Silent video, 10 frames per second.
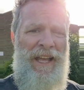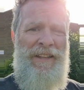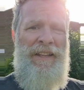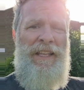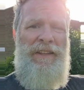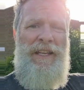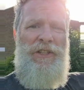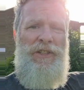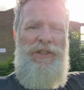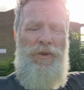and then the
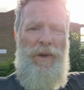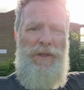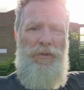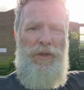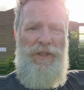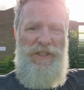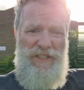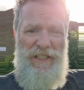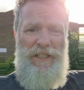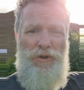conditions at which point you
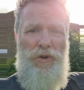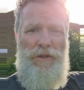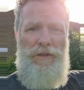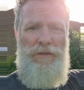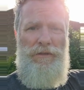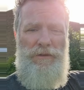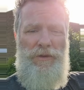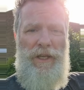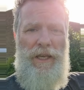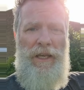see the dog,
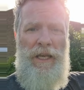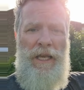okay,